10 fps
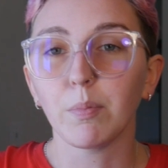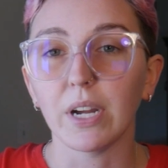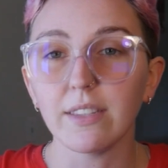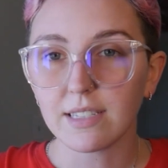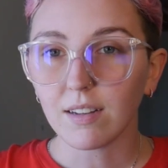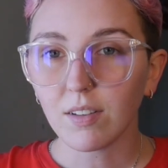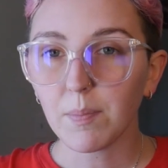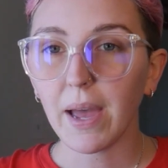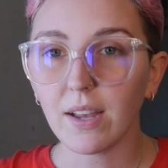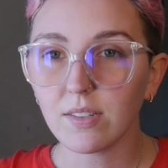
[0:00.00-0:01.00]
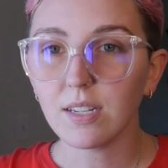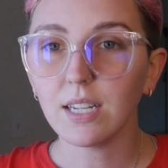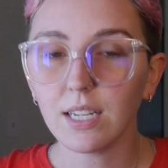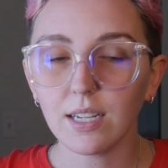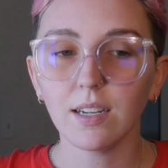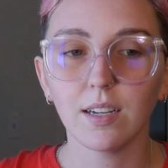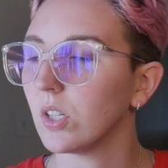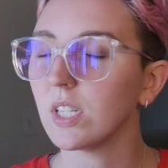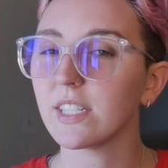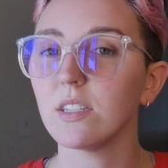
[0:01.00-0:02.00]
brain cell capacity.
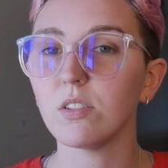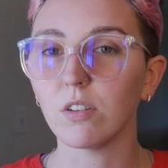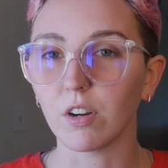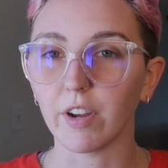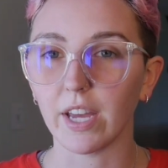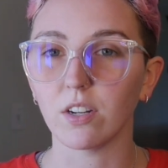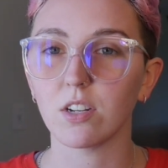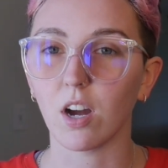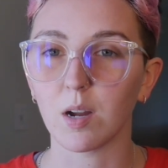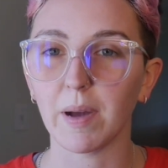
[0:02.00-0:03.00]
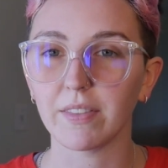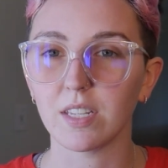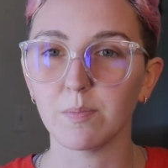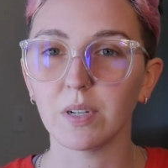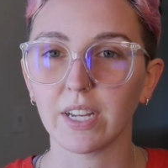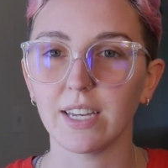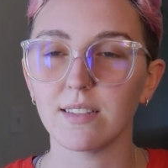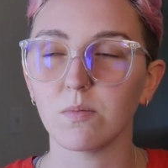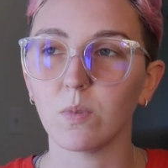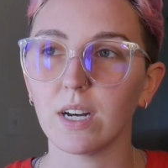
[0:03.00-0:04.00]
Listen to a creator talk about this book
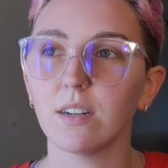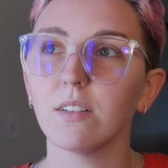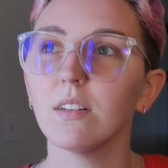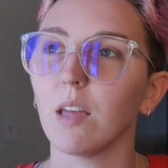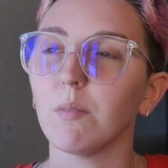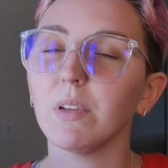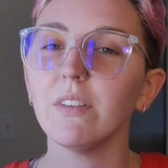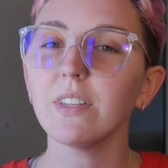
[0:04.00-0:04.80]
as well. I believe